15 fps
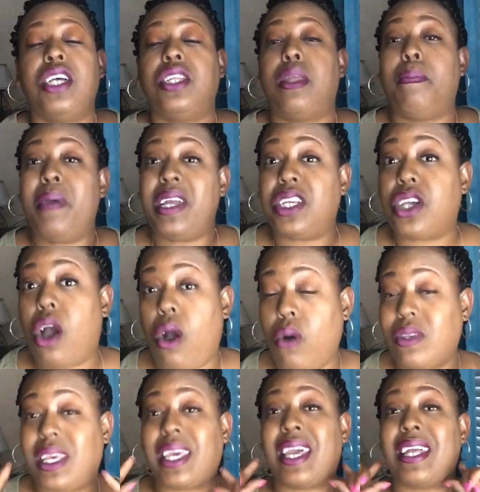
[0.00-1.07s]
The bitch
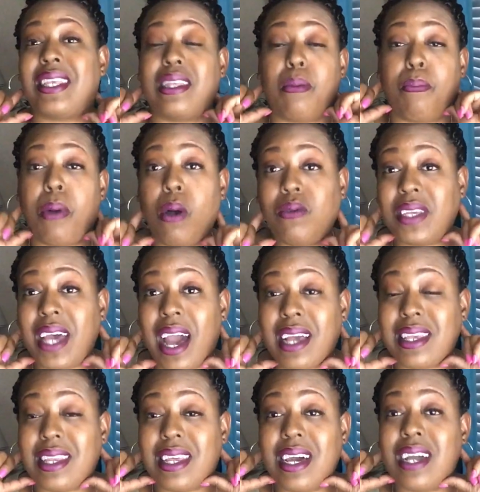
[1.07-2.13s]
goes and gets the
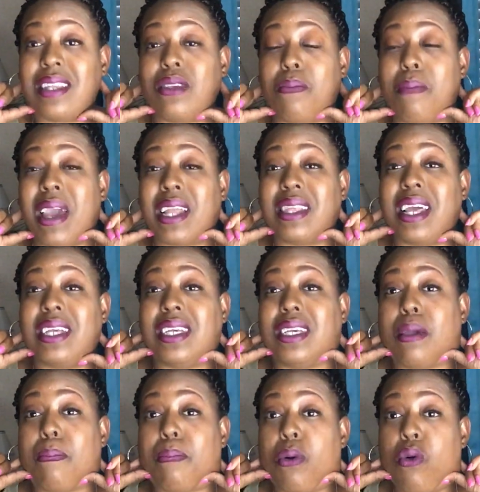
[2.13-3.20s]
Botox done to make that
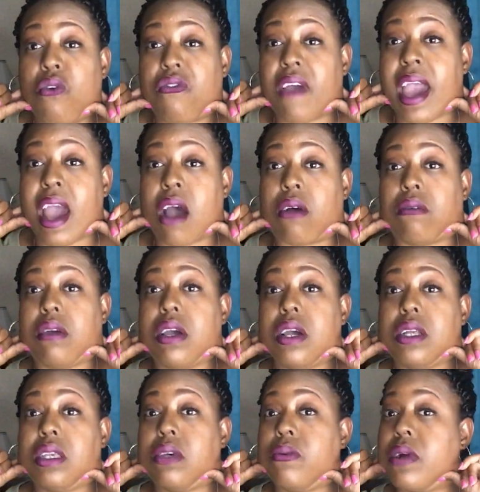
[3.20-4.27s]
shit poof out
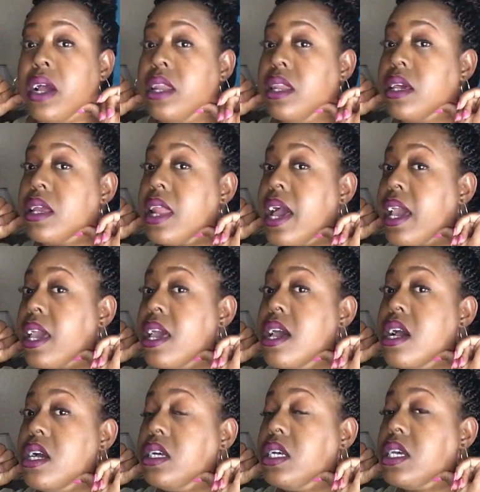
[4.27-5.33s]
to where it looked like
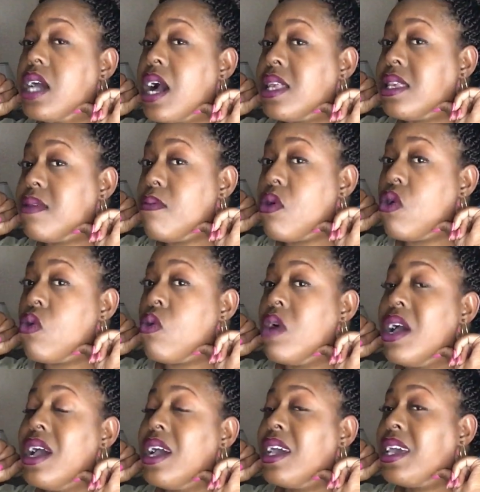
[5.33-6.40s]
she got some old
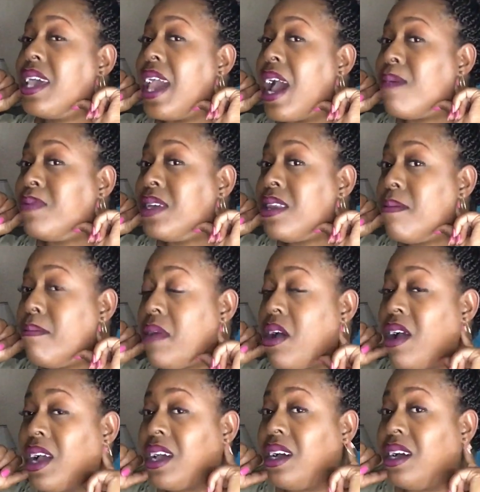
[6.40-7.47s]
Captain
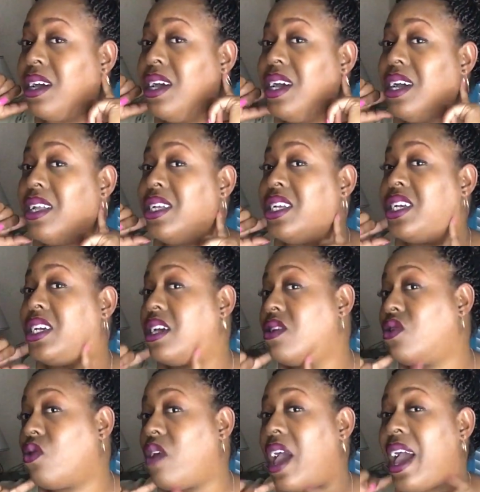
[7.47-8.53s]
America
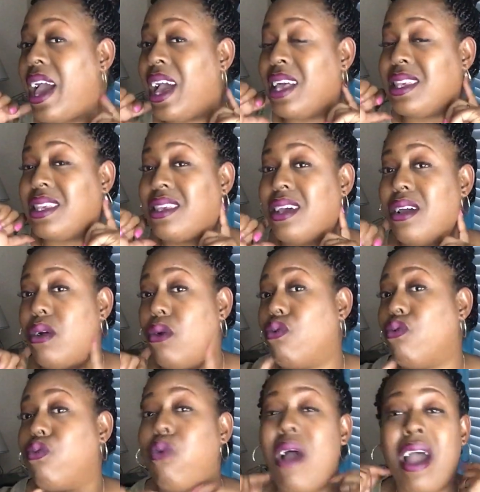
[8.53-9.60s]
chiseled ass
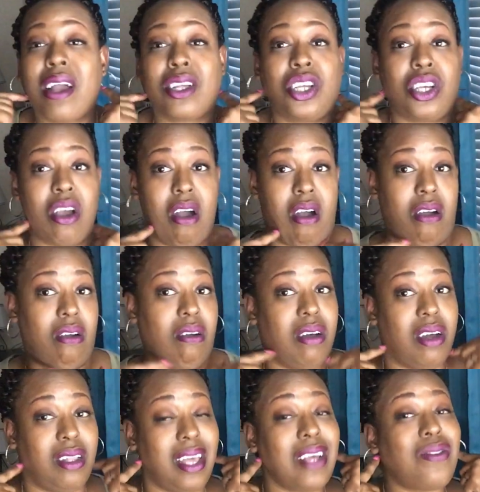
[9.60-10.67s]
rock jaw.
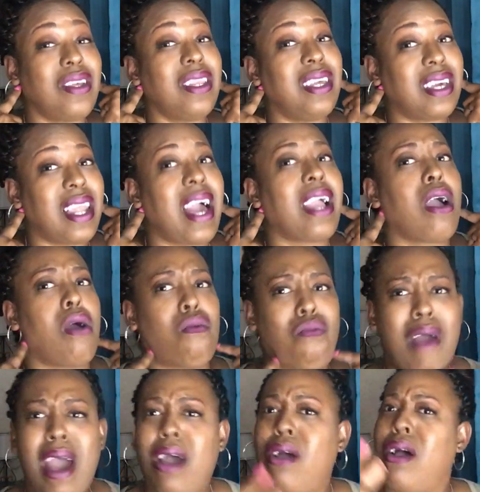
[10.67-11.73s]
That's what it looked like, a
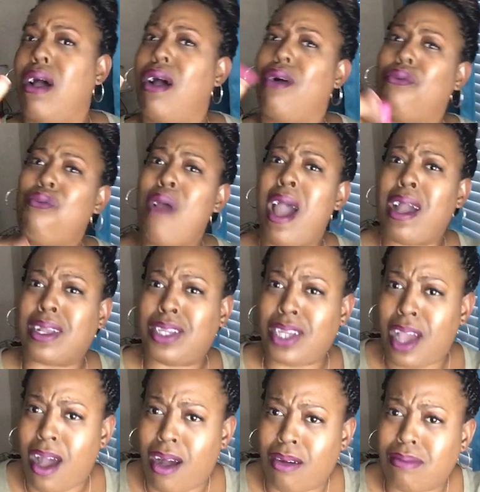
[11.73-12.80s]
rock A rock
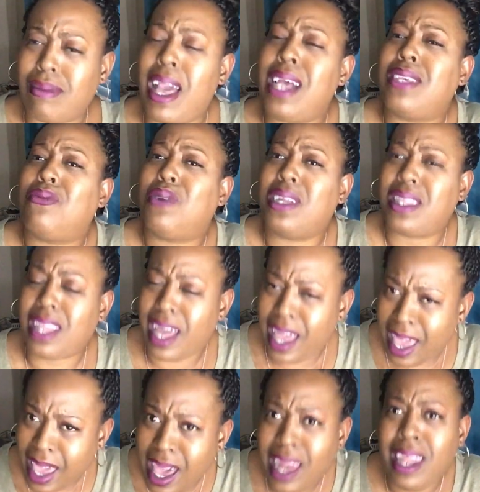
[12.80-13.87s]
jaw. That's what the
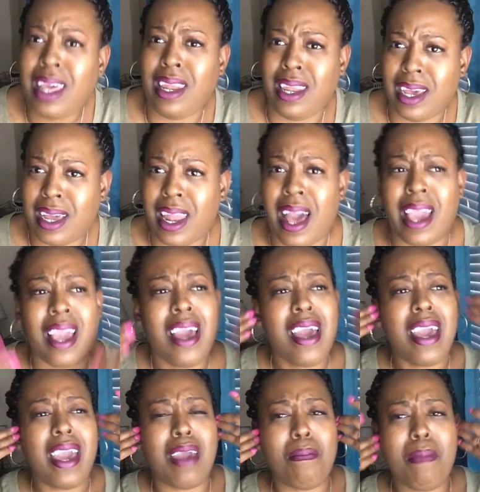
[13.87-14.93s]
hell it looked like.
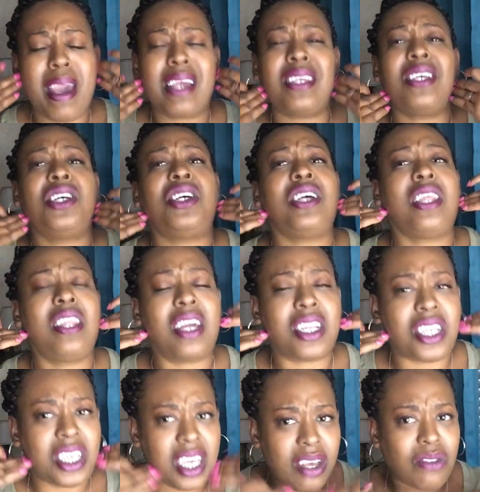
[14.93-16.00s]
It makes her shit look
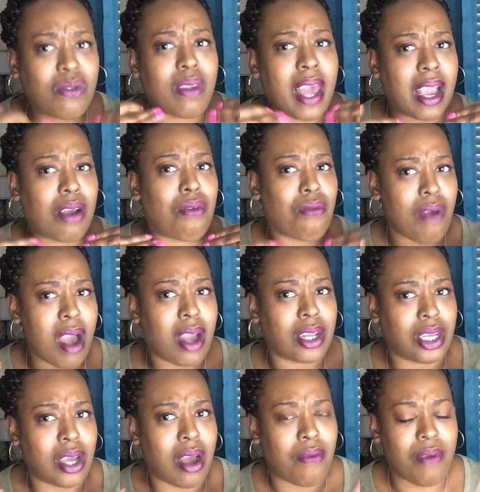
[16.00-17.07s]
chiseled like a rock
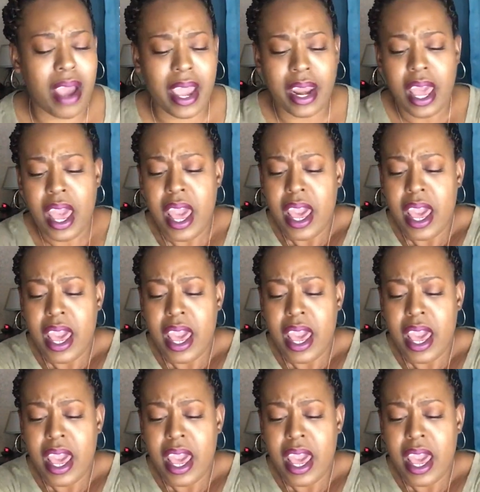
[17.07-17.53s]
jaw, right?